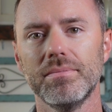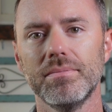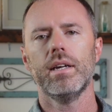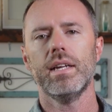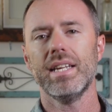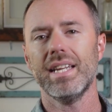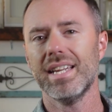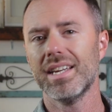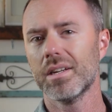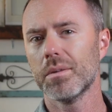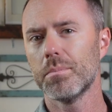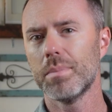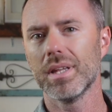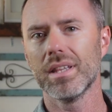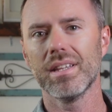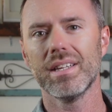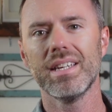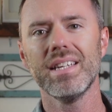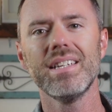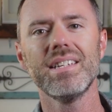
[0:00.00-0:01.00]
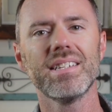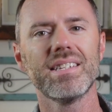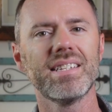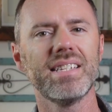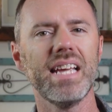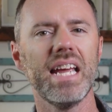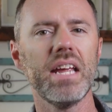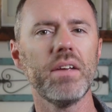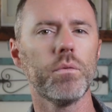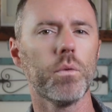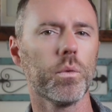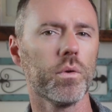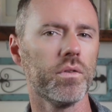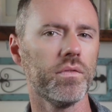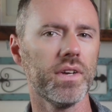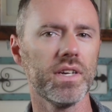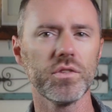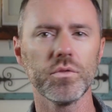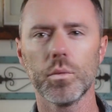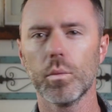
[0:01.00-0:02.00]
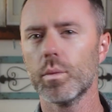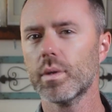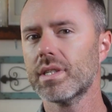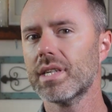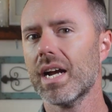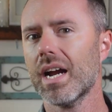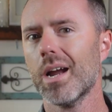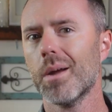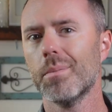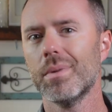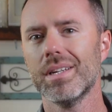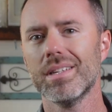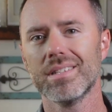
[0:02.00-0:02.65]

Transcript: An inability to save or invest for retirement